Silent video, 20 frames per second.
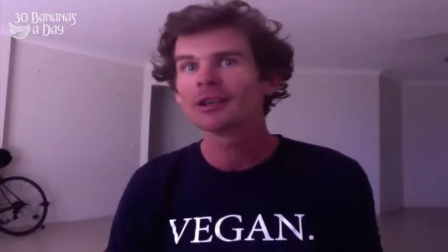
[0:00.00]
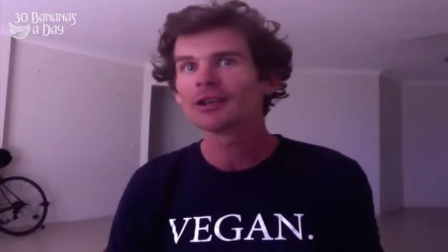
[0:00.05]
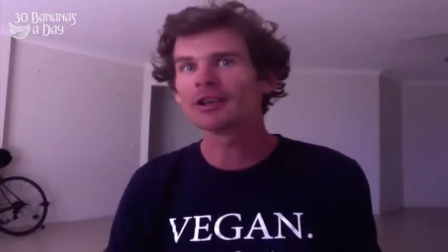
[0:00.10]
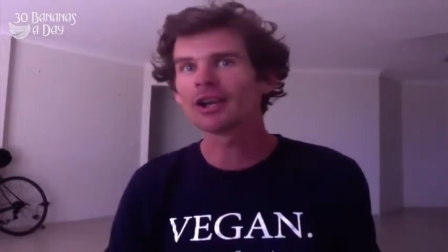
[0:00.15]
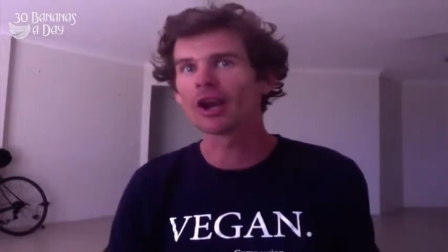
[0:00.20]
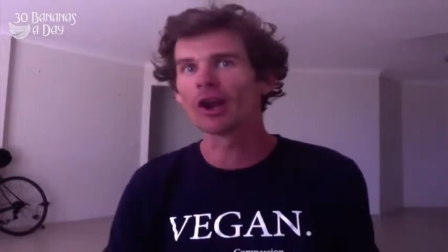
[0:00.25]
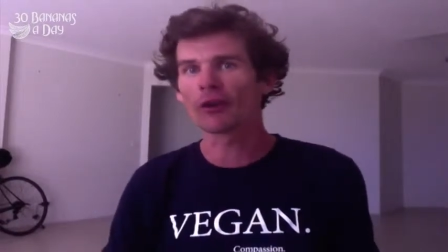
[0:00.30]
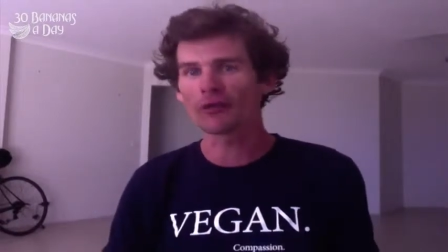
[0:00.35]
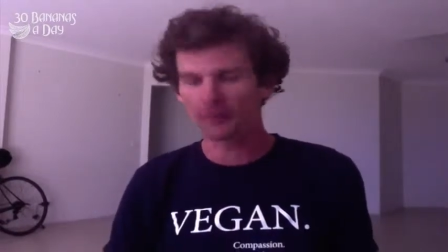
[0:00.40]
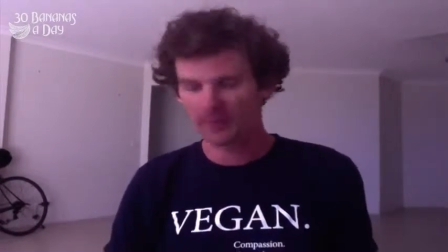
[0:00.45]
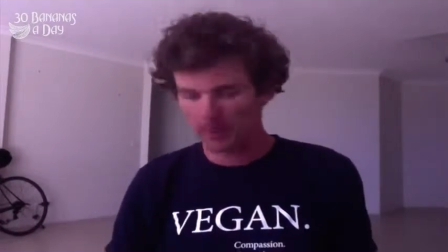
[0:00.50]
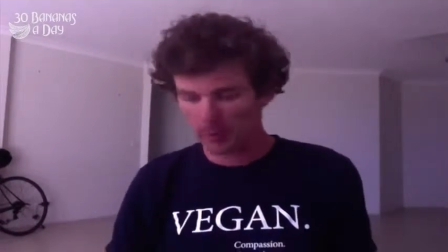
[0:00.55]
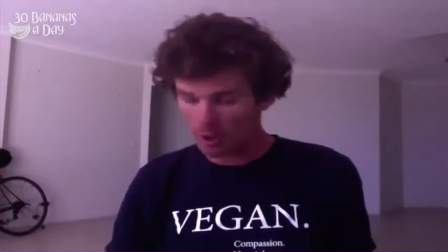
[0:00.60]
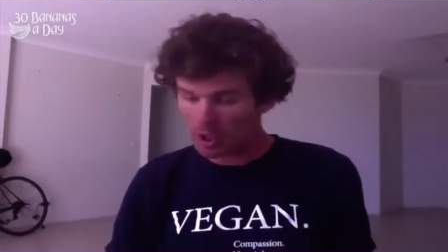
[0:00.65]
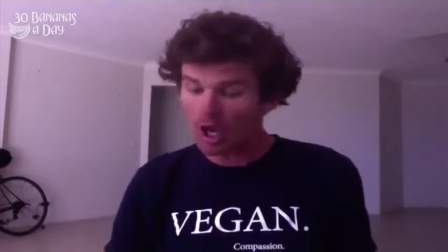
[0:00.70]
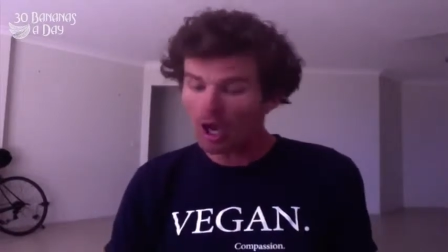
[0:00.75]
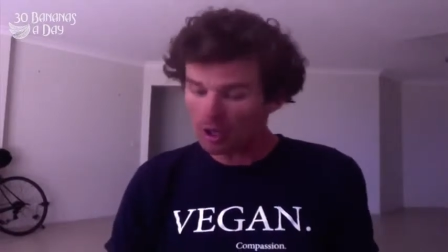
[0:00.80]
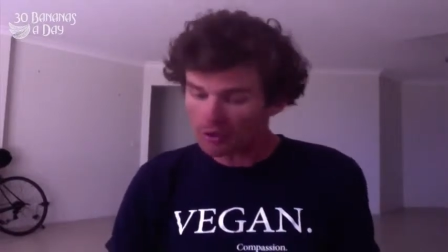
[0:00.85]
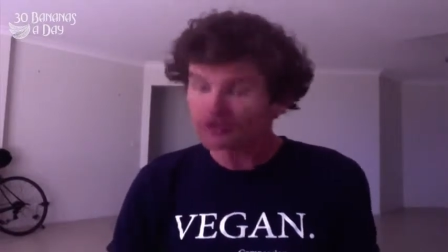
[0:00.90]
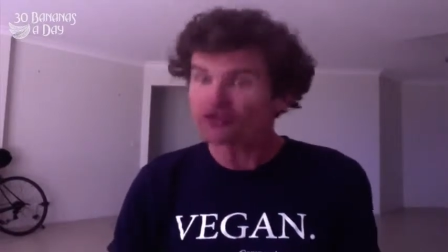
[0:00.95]
You know, often people
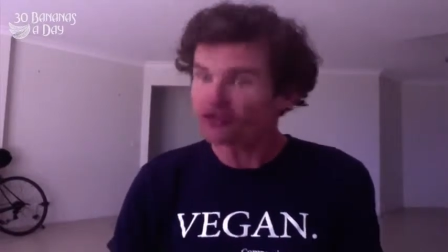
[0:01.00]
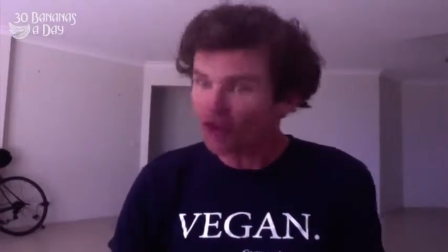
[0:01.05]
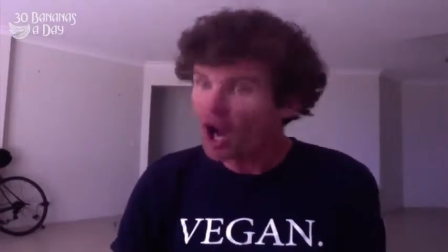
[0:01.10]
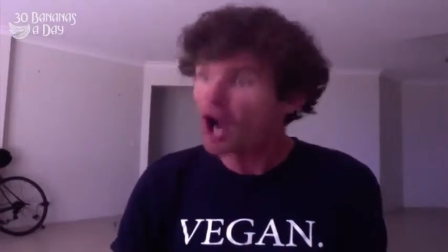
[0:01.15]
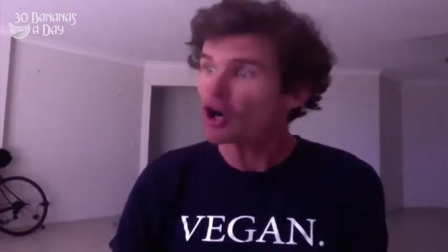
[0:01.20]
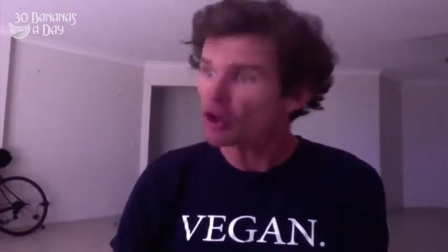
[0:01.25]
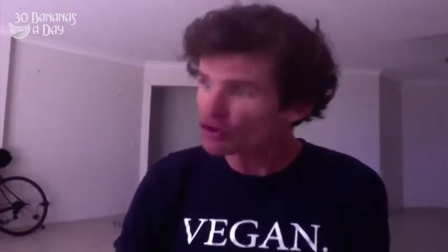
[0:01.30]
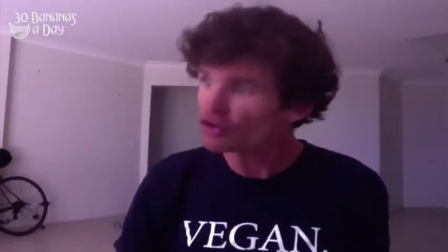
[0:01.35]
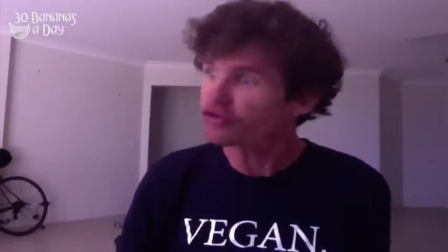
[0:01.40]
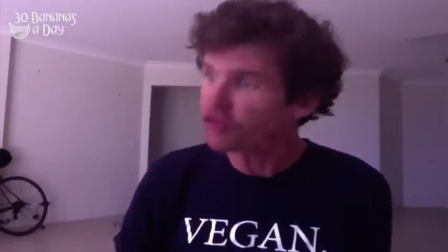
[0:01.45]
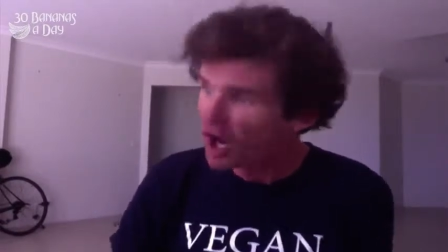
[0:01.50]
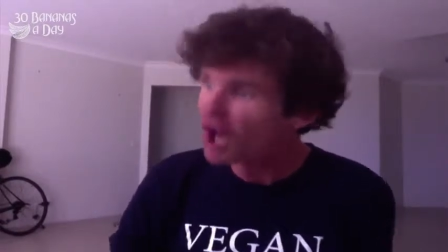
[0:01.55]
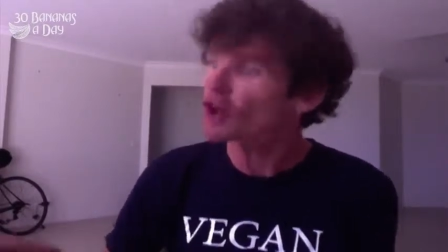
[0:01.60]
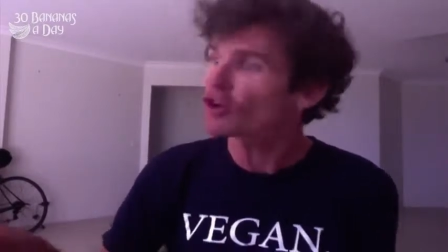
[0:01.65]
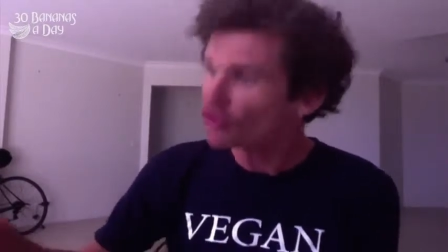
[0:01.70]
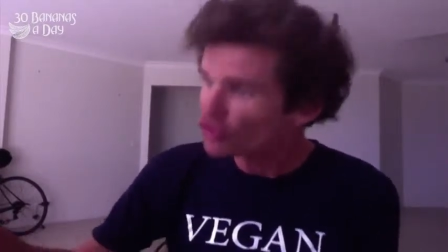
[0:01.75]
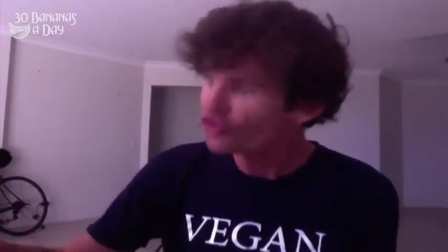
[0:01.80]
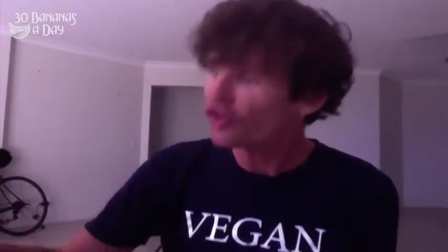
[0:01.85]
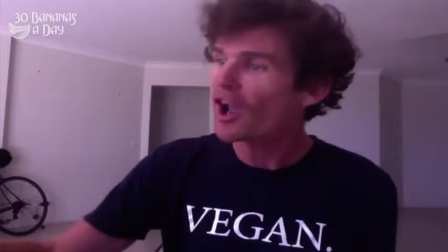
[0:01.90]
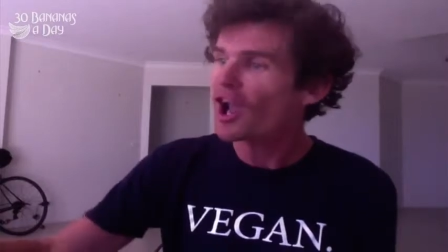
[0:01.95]
go, no, it's fat, it's
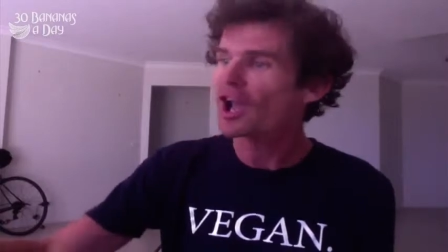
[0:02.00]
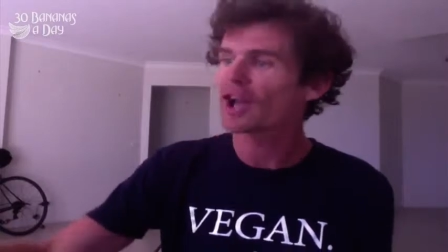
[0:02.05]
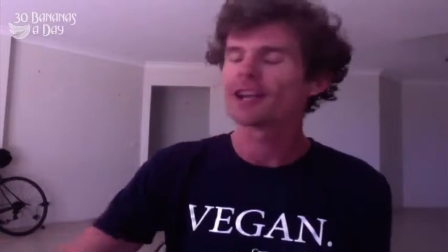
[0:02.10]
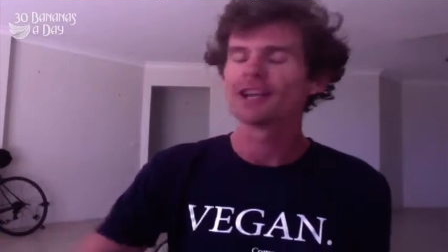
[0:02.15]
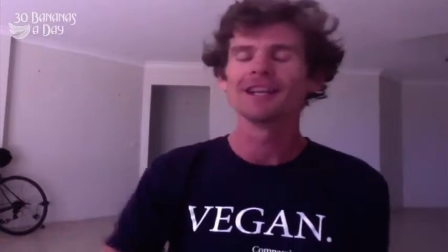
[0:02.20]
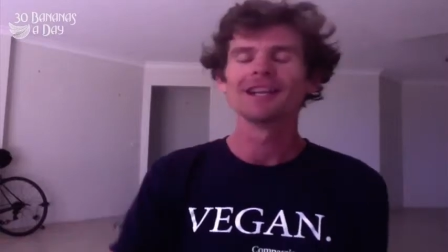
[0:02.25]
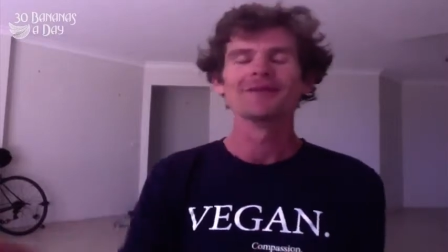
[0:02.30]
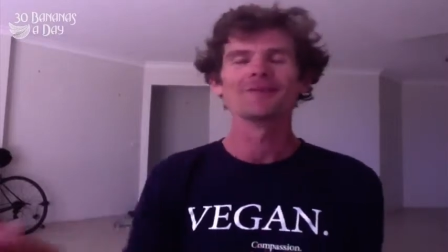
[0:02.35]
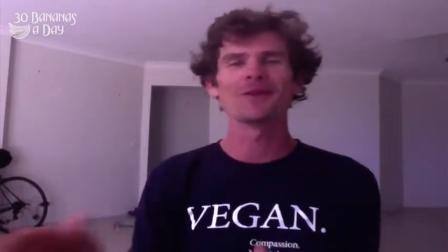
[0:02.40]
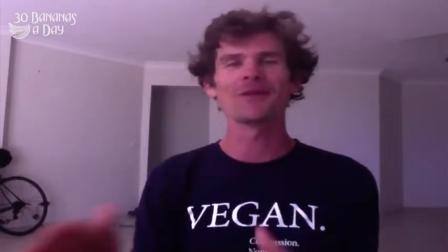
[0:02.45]
fat, it's fat.